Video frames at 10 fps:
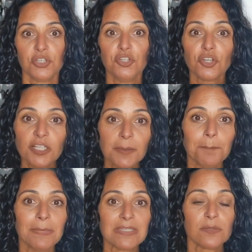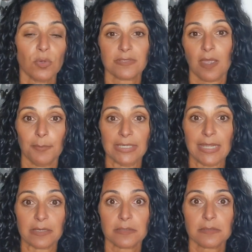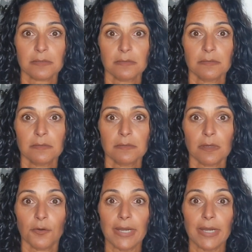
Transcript: you're gonna miss what's coming next, all